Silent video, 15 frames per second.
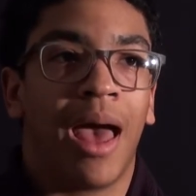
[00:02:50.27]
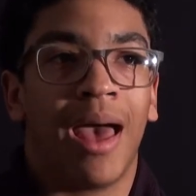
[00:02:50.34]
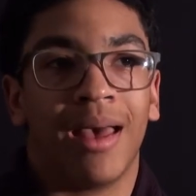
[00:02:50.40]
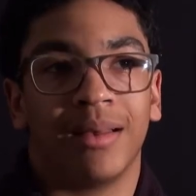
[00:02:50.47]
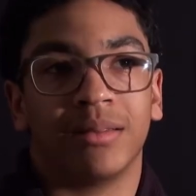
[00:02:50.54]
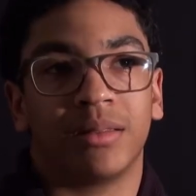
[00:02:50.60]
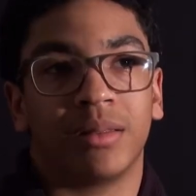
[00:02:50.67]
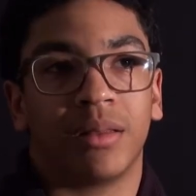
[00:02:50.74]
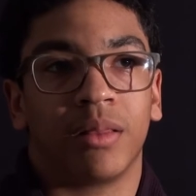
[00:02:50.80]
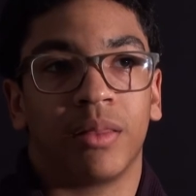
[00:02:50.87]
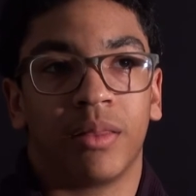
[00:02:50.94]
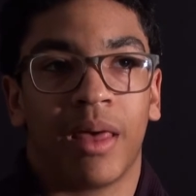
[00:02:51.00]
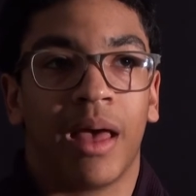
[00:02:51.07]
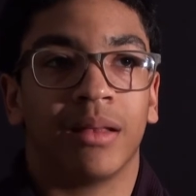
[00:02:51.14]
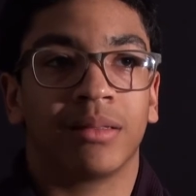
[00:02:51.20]
as
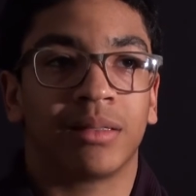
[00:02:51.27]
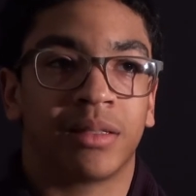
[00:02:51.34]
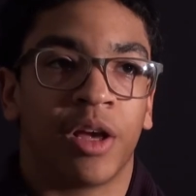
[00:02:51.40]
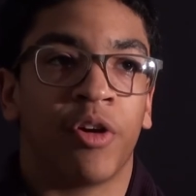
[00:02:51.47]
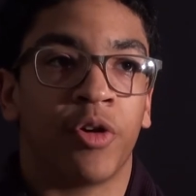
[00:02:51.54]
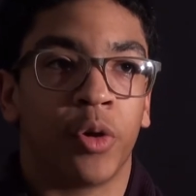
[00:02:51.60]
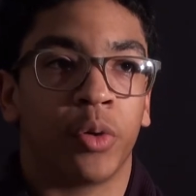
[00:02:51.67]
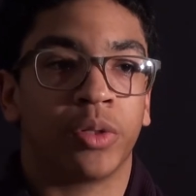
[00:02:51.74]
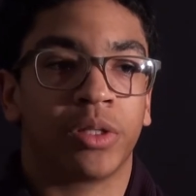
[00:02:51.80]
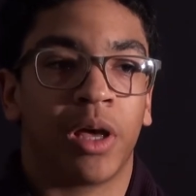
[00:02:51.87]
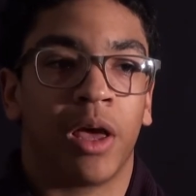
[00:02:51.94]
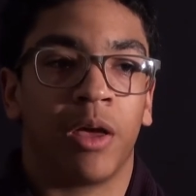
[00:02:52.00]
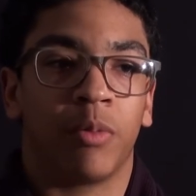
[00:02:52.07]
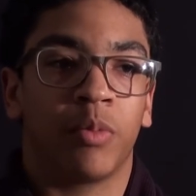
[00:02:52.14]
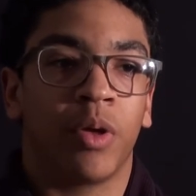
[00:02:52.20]
that
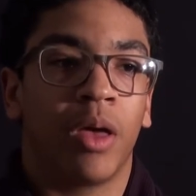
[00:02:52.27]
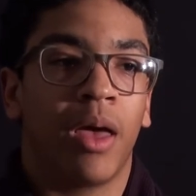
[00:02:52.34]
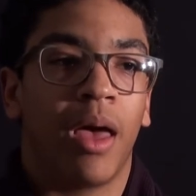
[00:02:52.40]
stereotype,